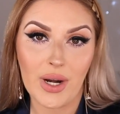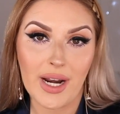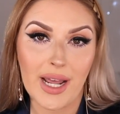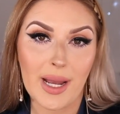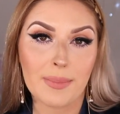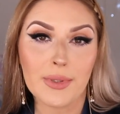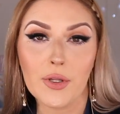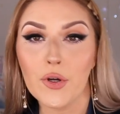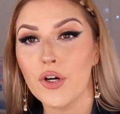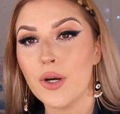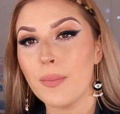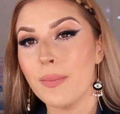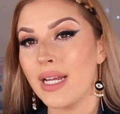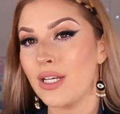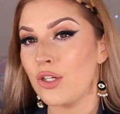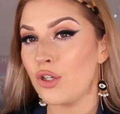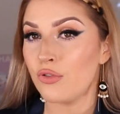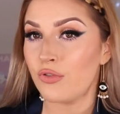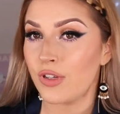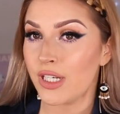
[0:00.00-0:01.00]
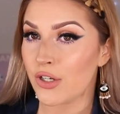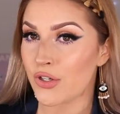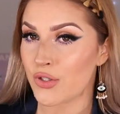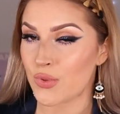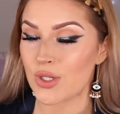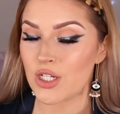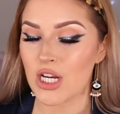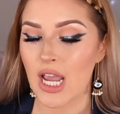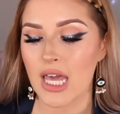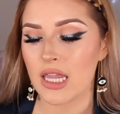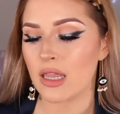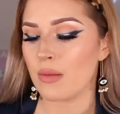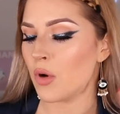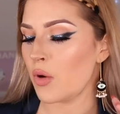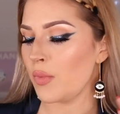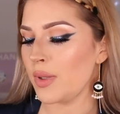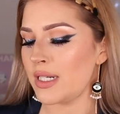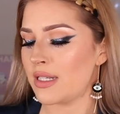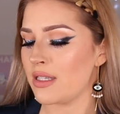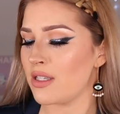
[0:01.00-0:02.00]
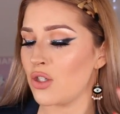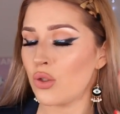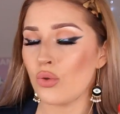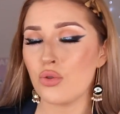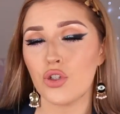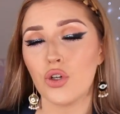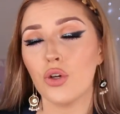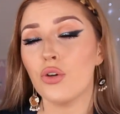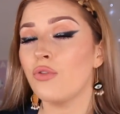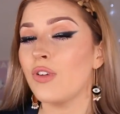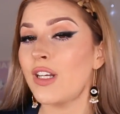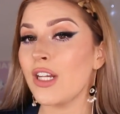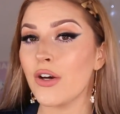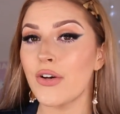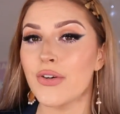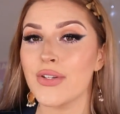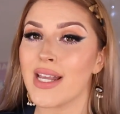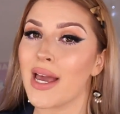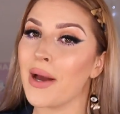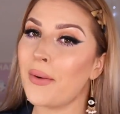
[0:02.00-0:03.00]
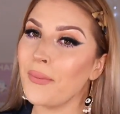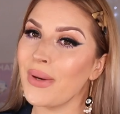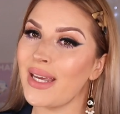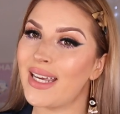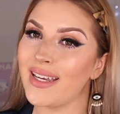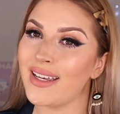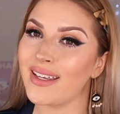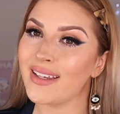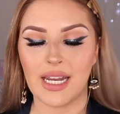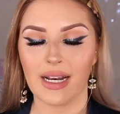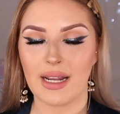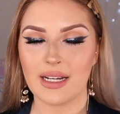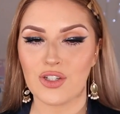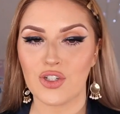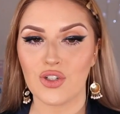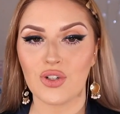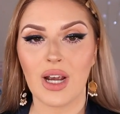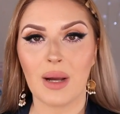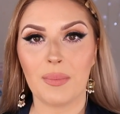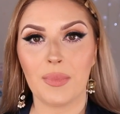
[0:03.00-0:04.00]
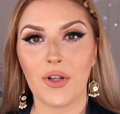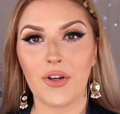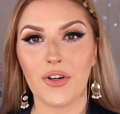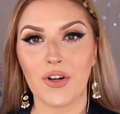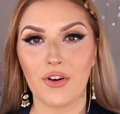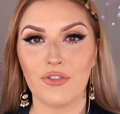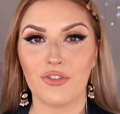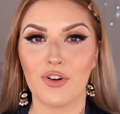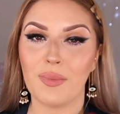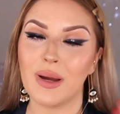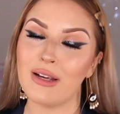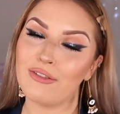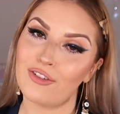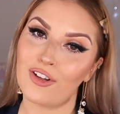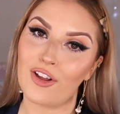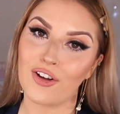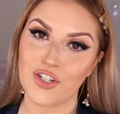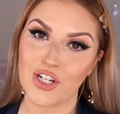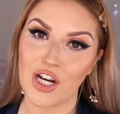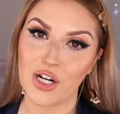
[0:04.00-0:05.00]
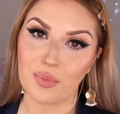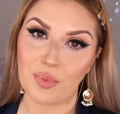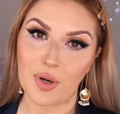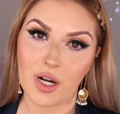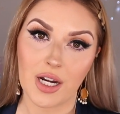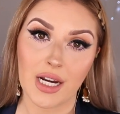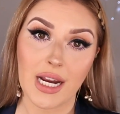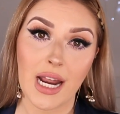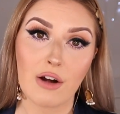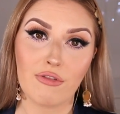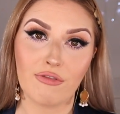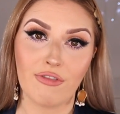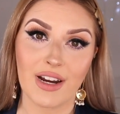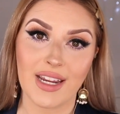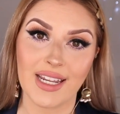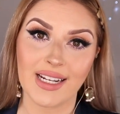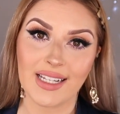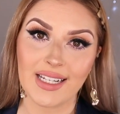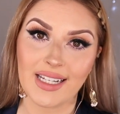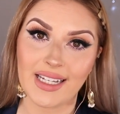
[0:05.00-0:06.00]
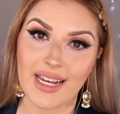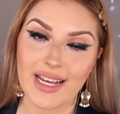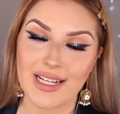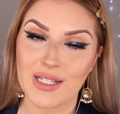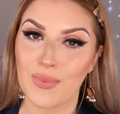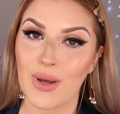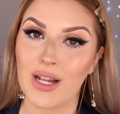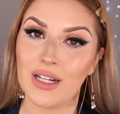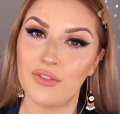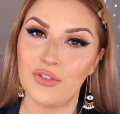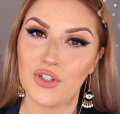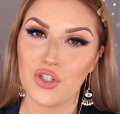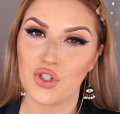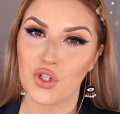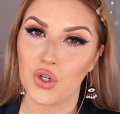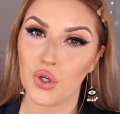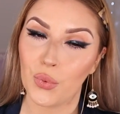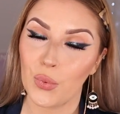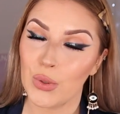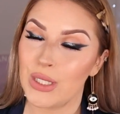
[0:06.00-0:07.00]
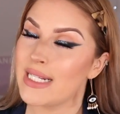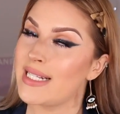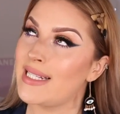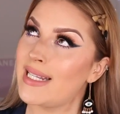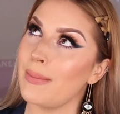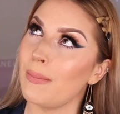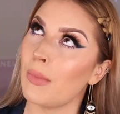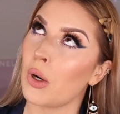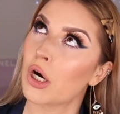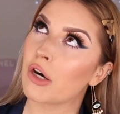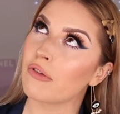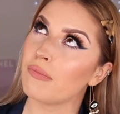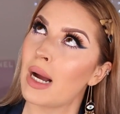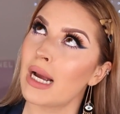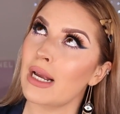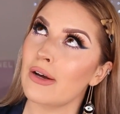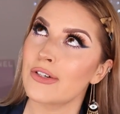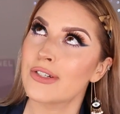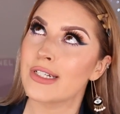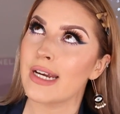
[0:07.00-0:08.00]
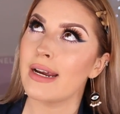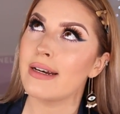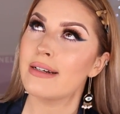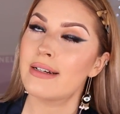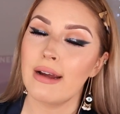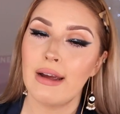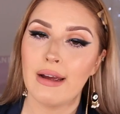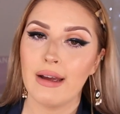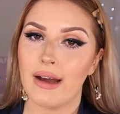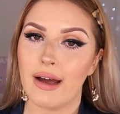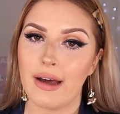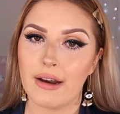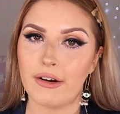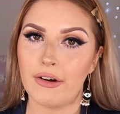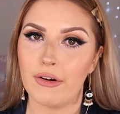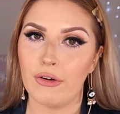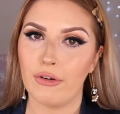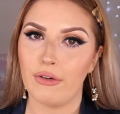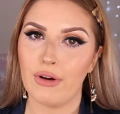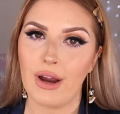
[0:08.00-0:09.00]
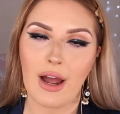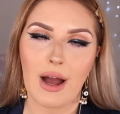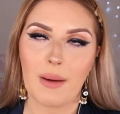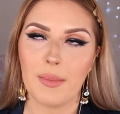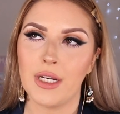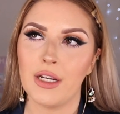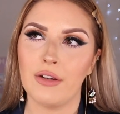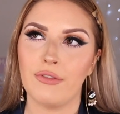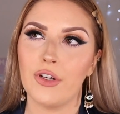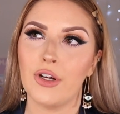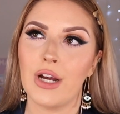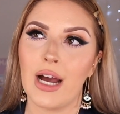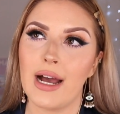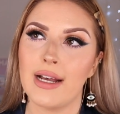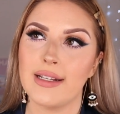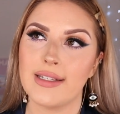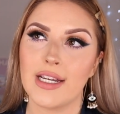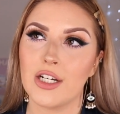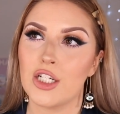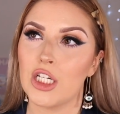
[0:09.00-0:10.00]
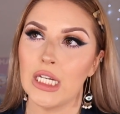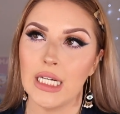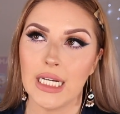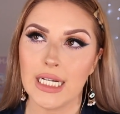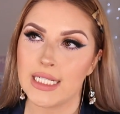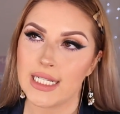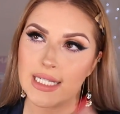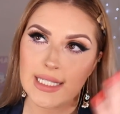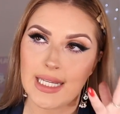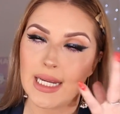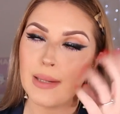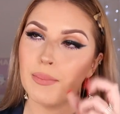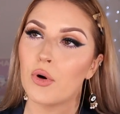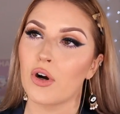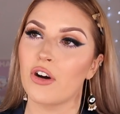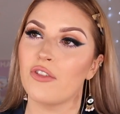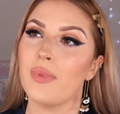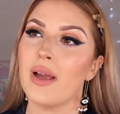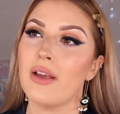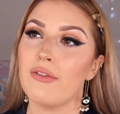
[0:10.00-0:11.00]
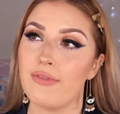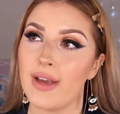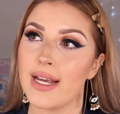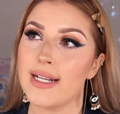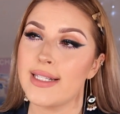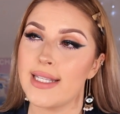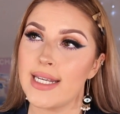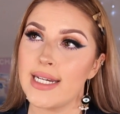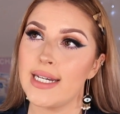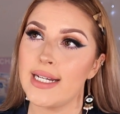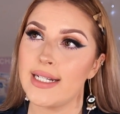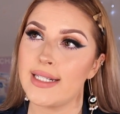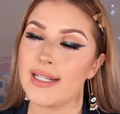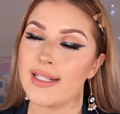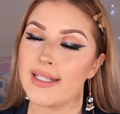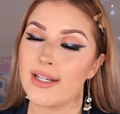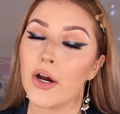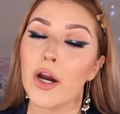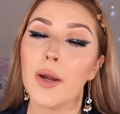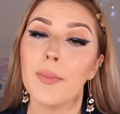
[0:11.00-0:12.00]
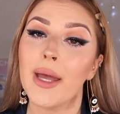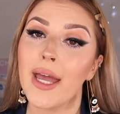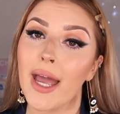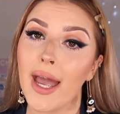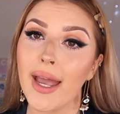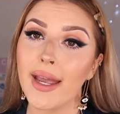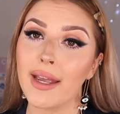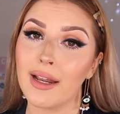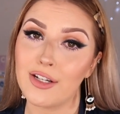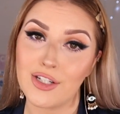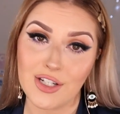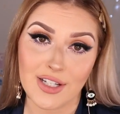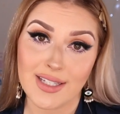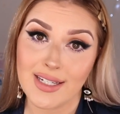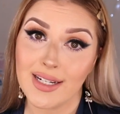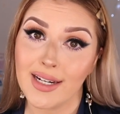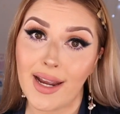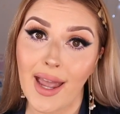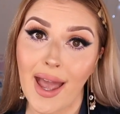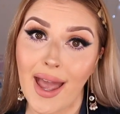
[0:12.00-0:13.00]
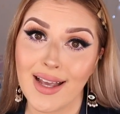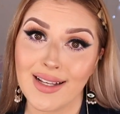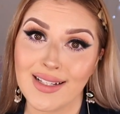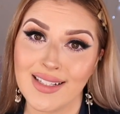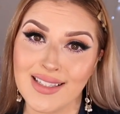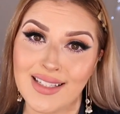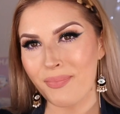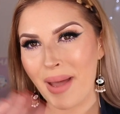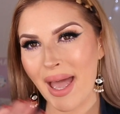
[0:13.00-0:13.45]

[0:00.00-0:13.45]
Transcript: when I upload my new videos, which at the moment is still 2 videos a week. And I do upload over on my vlog channel pretty regularly as well if you do want to see more of my content. I don't know how many of you guys actually need to see more of my face than necessary, but hey, just in case.